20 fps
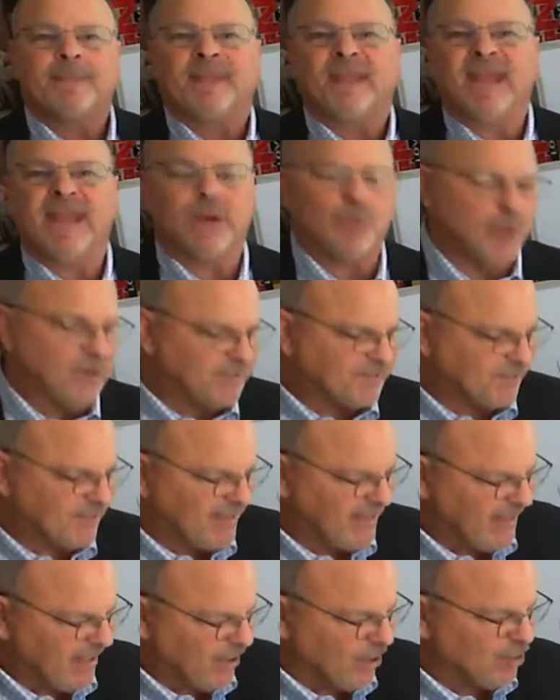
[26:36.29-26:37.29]
It was an
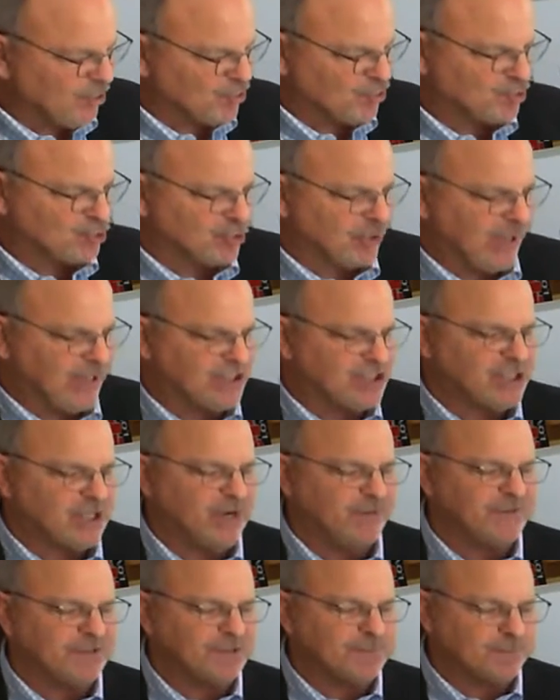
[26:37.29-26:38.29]
illustration
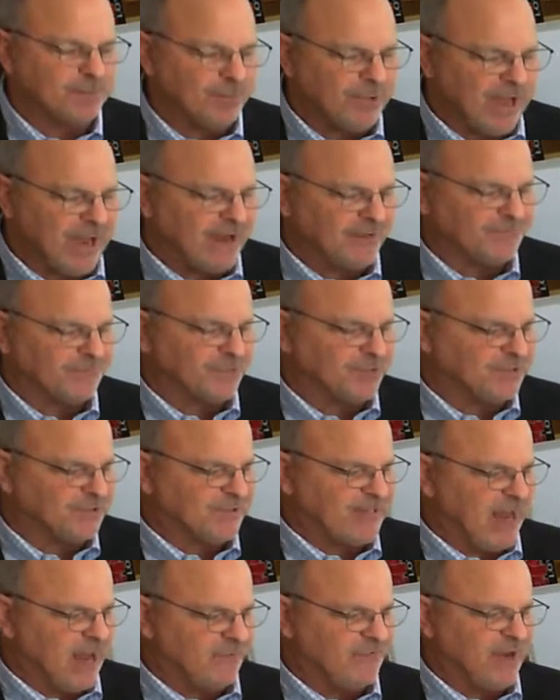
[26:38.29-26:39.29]
of his plan for
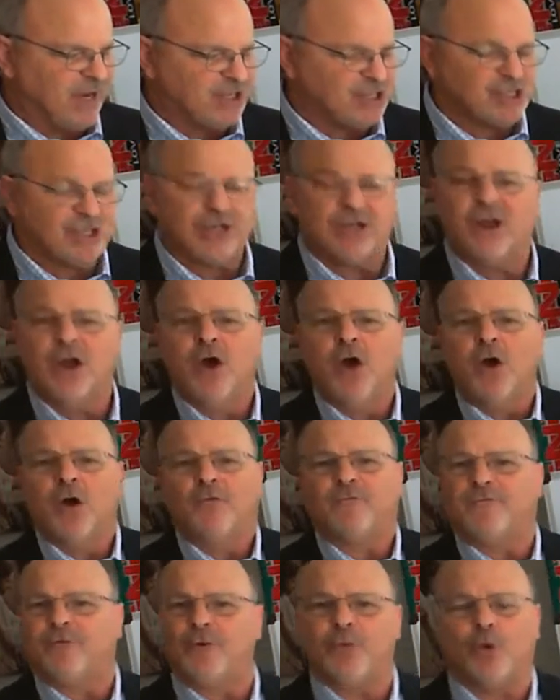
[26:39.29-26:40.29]
salvation
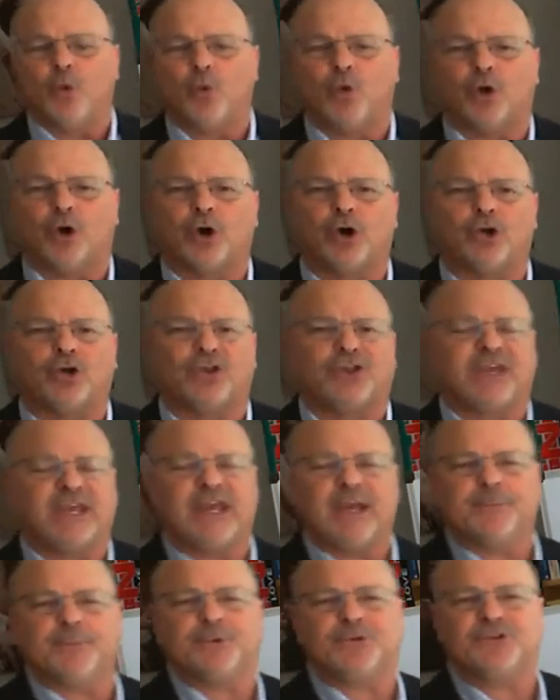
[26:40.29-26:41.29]
for the world.
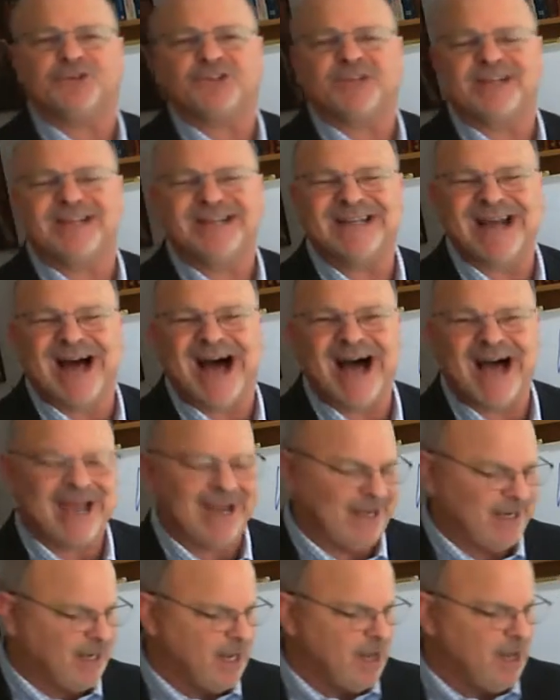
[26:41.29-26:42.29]
Hebrews
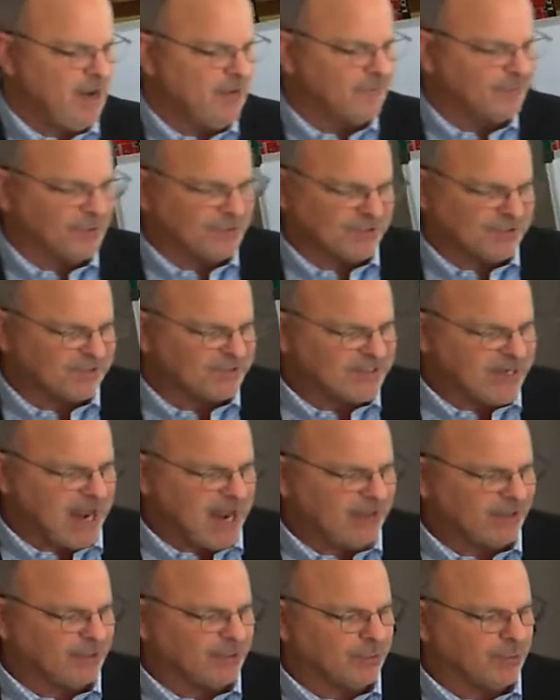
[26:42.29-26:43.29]
9, verses
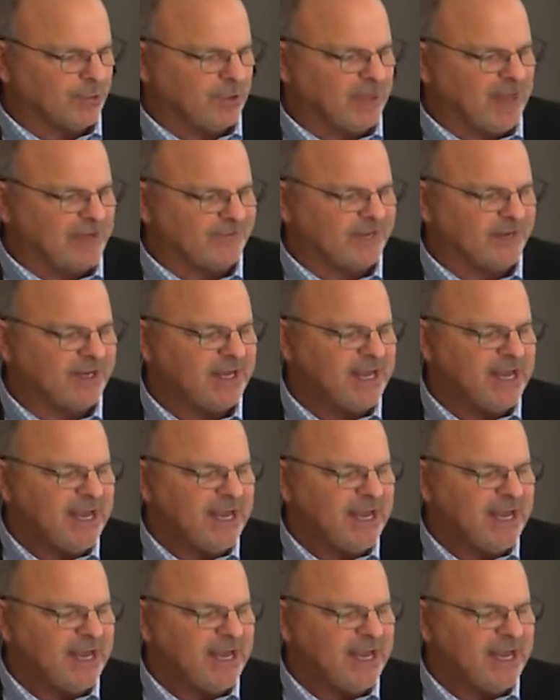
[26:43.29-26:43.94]
9 through 11.